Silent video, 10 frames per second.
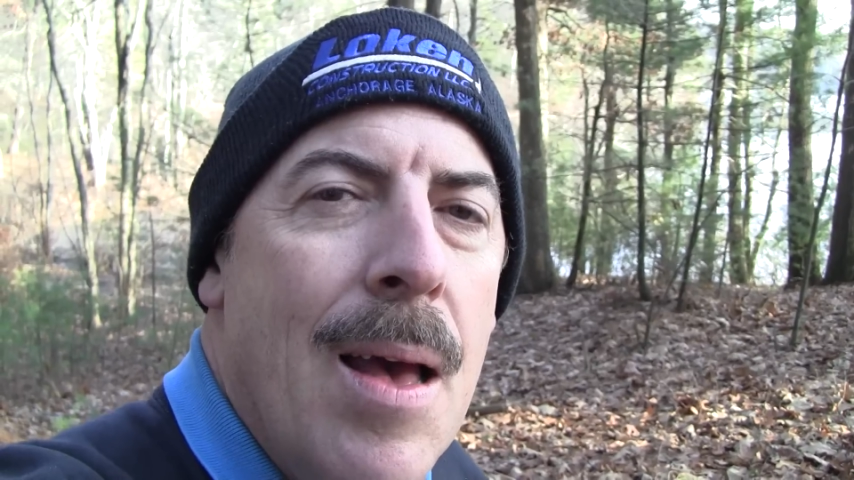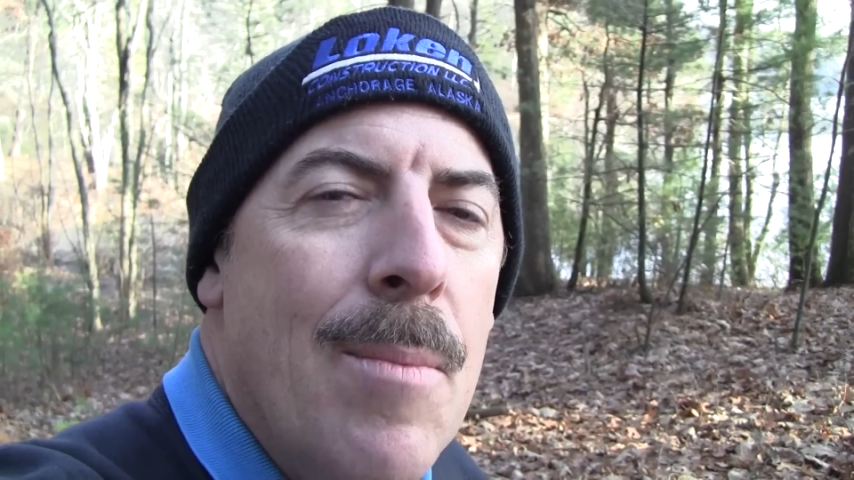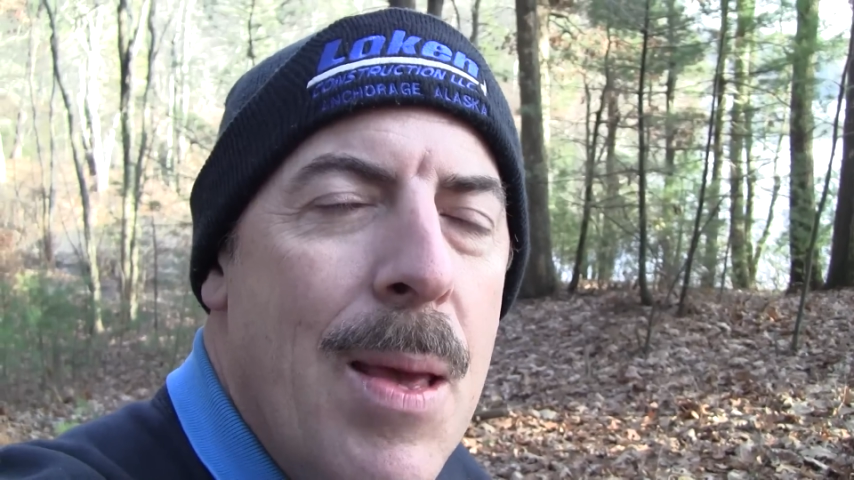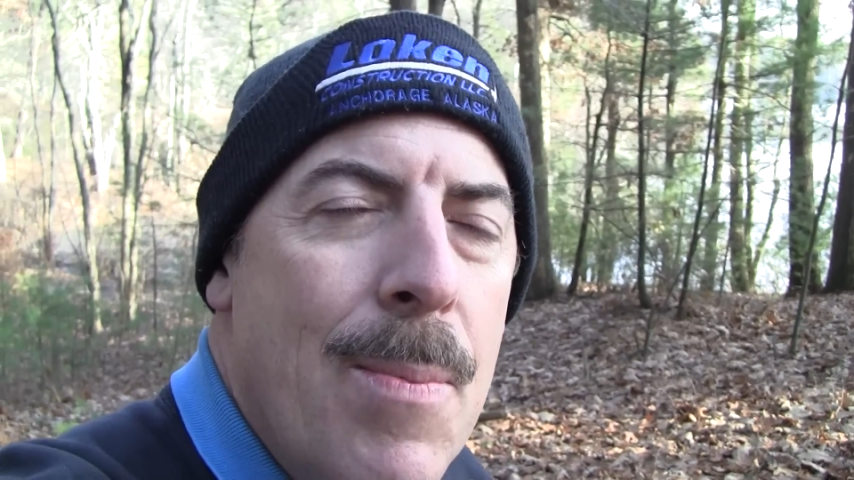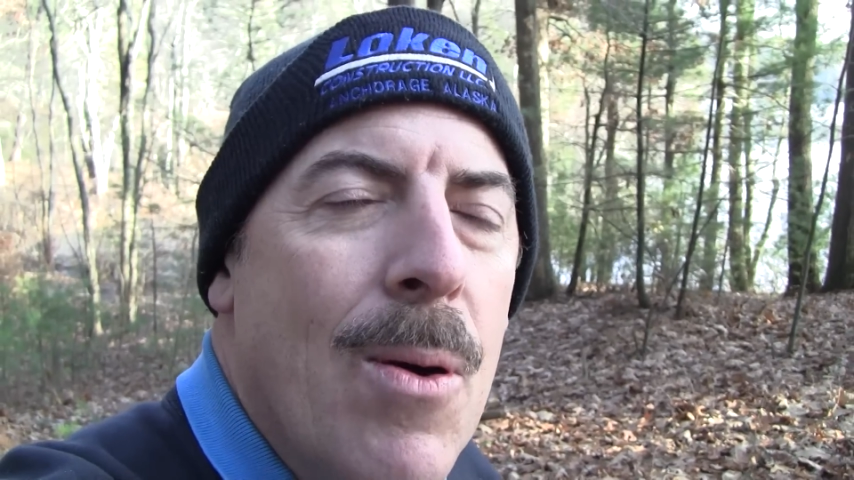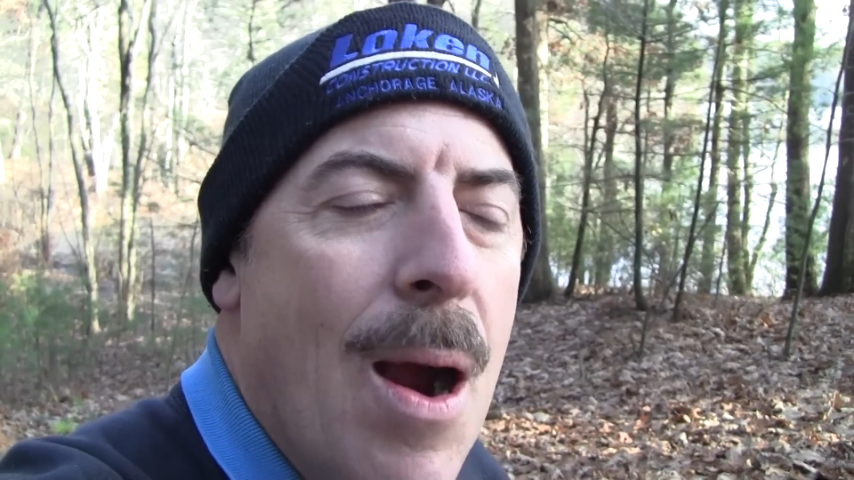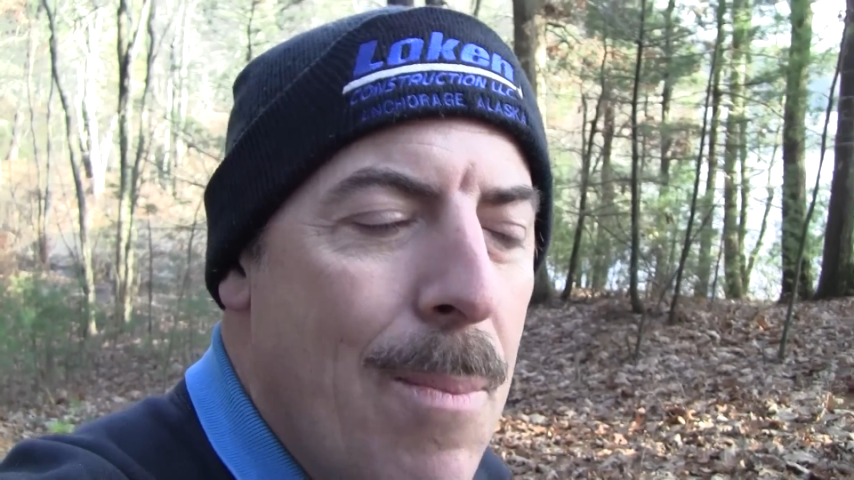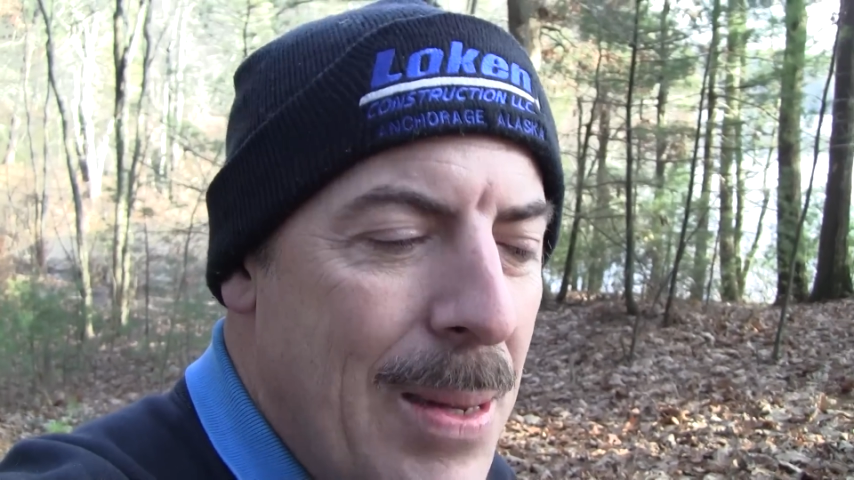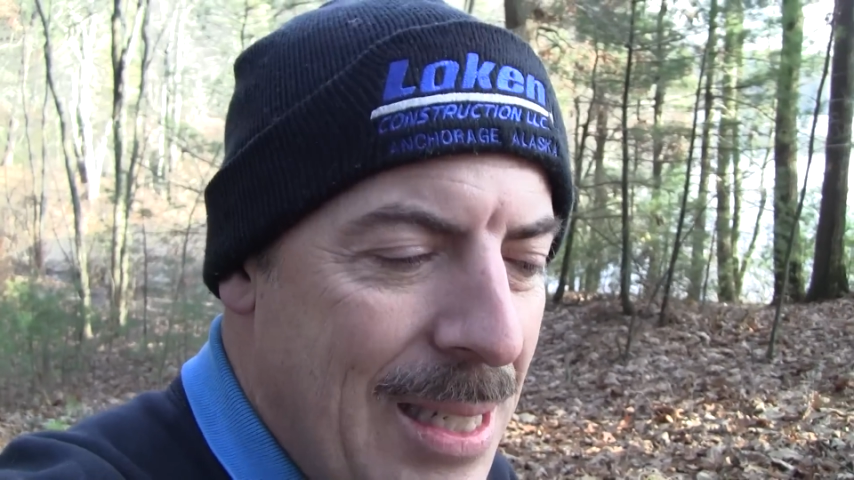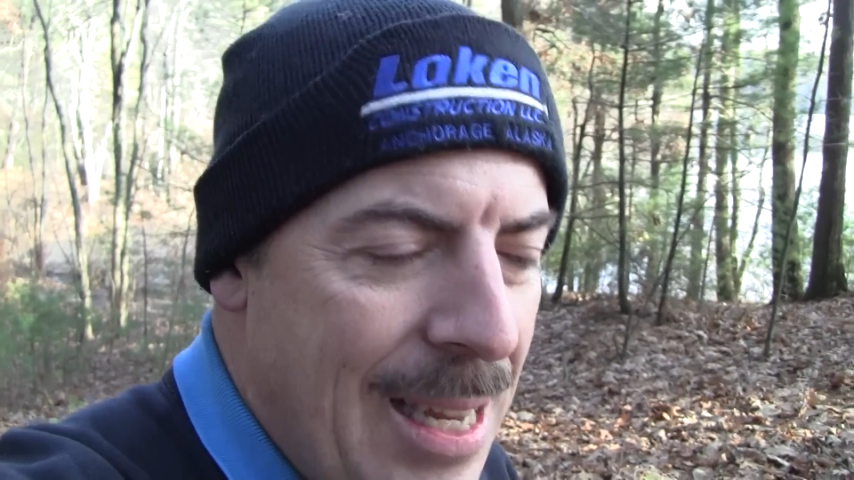People are
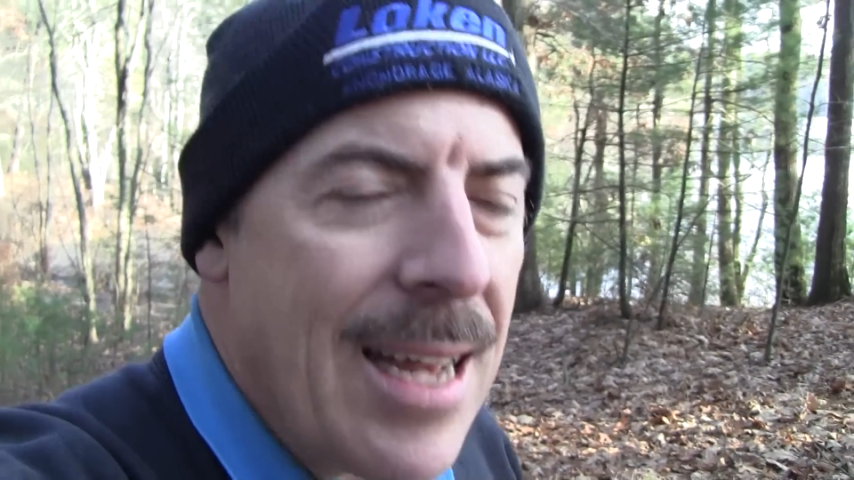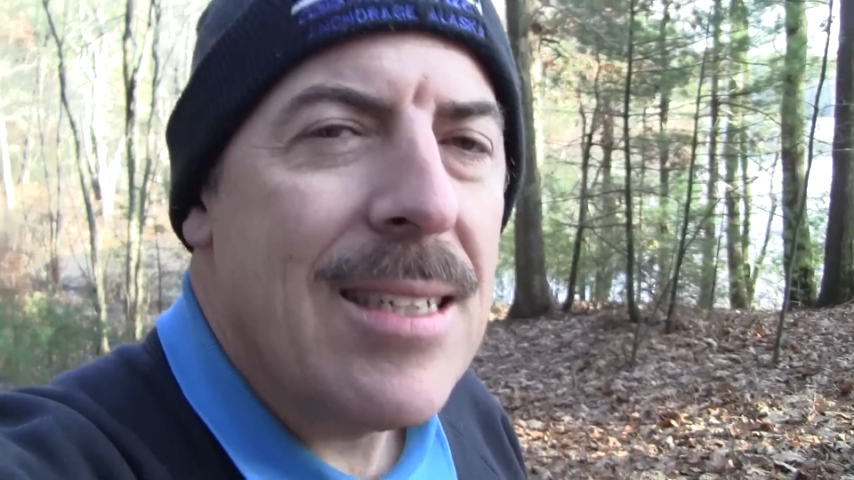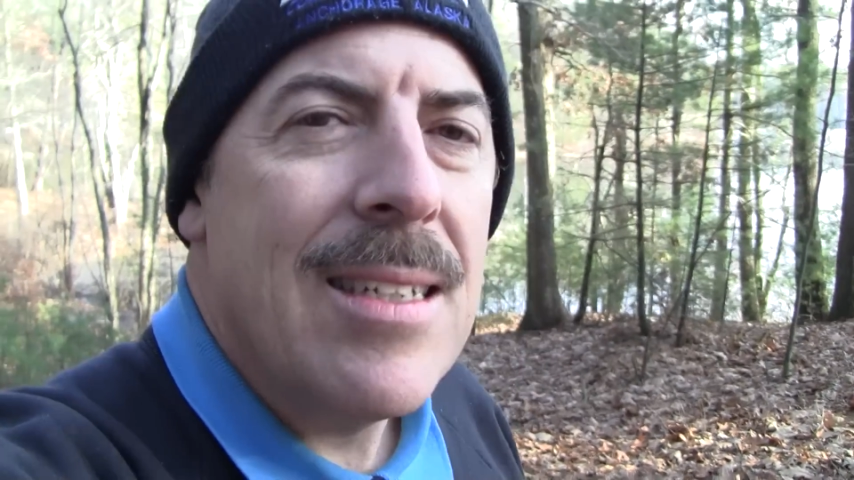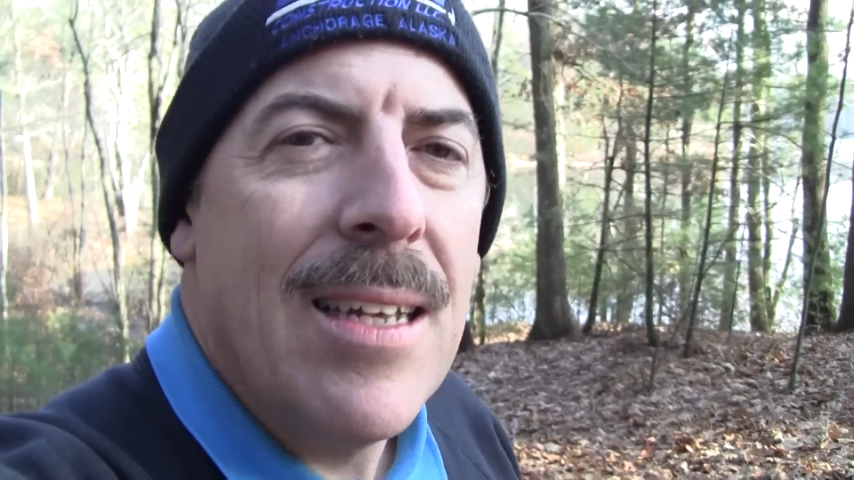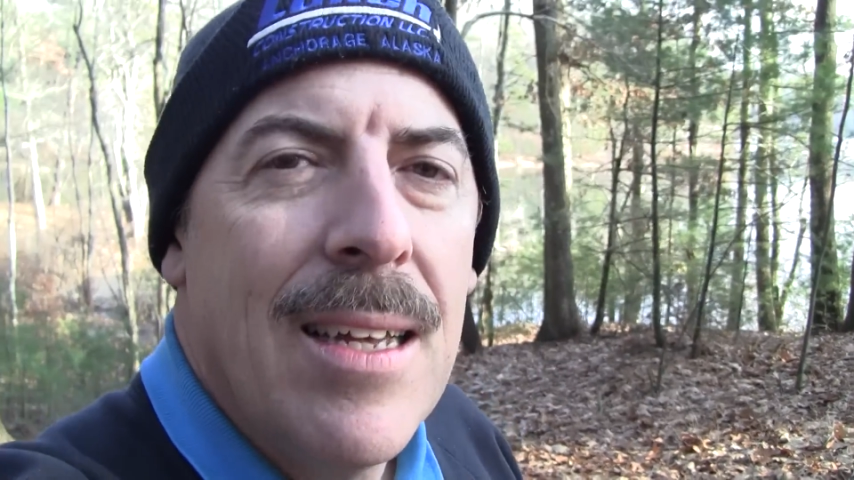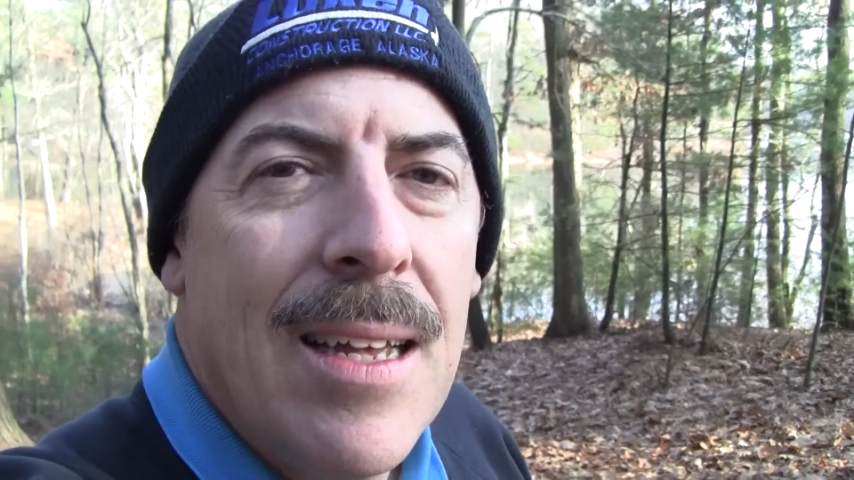possessed